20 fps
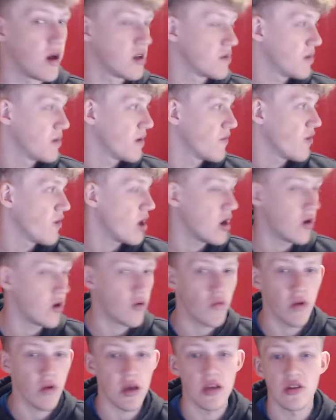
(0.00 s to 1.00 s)
been a very
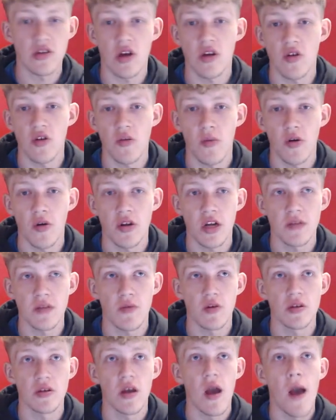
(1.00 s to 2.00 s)
long week, so I do apologise,
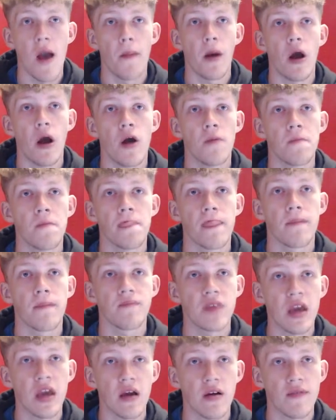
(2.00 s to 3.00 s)
boys. But um,
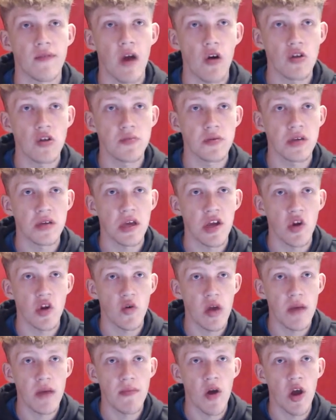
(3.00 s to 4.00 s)
yeah, got Ultimate Team
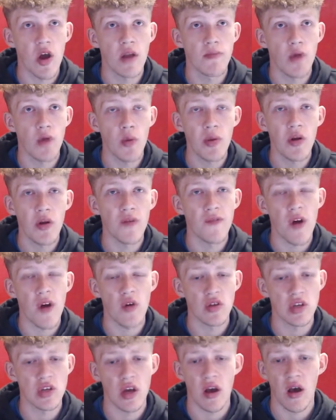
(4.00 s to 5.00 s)
career mode. Probably not
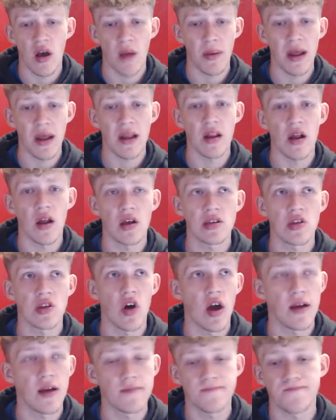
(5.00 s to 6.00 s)
Volta. I played it last
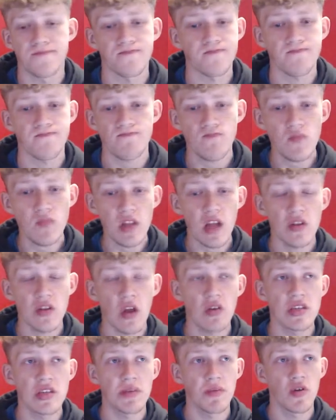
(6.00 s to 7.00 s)
night.
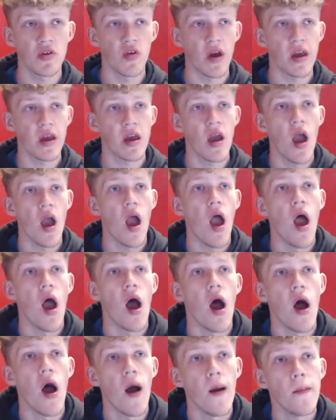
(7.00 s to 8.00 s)
Don't seem great.
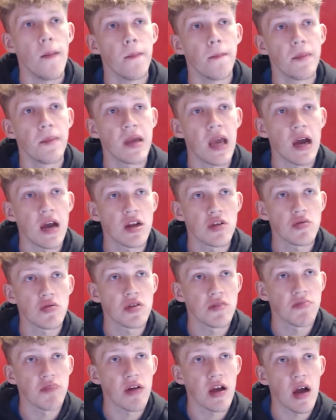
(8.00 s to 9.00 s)
Um, but yeah, I just
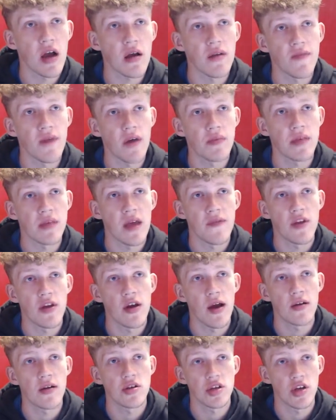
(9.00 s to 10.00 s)
wanted to bring kind of update
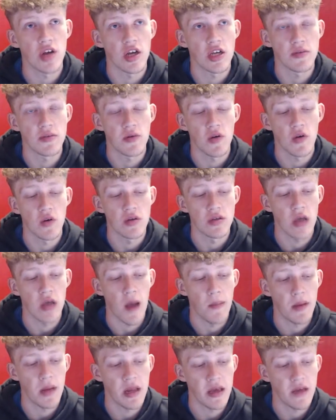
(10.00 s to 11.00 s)
video out to you guys because
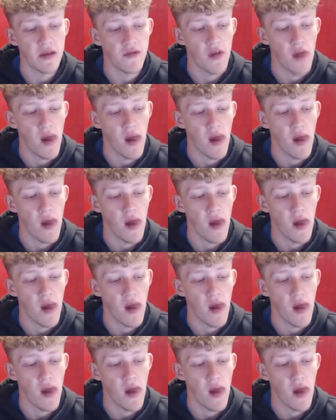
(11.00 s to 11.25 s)
I believe